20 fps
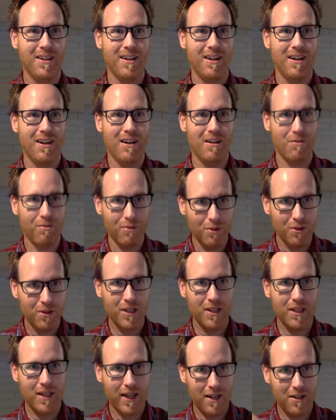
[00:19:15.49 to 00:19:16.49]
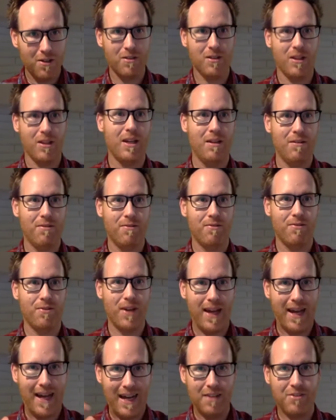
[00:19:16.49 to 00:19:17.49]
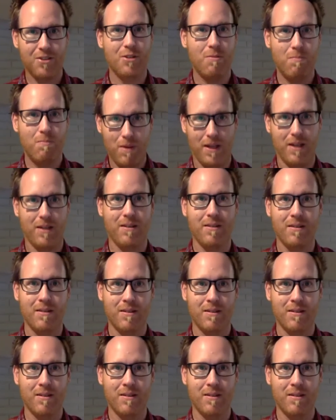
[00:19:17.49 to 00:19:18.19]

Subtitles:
of looking at your life as it's been,